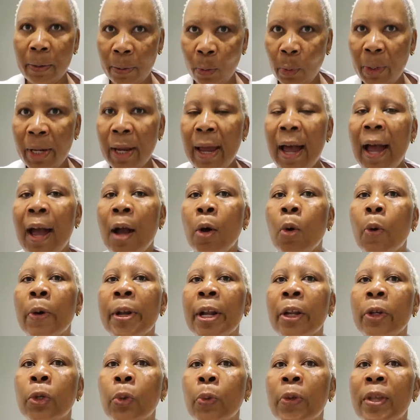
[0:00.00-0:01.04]
We are
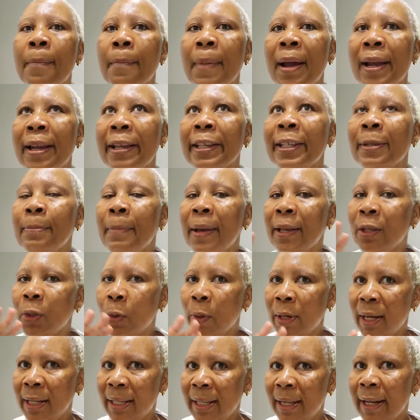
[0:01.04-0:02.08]
gonna do the melasma. It's
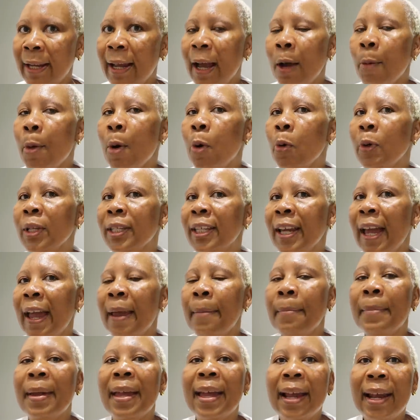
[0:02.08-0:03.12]
gonna take our own
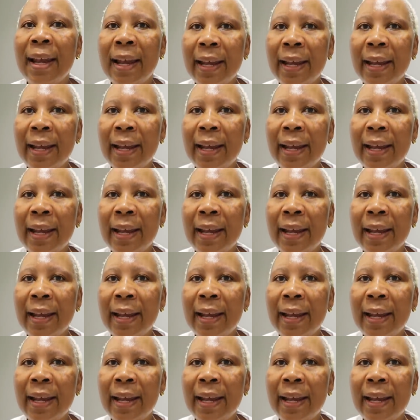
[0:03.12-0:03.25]
time.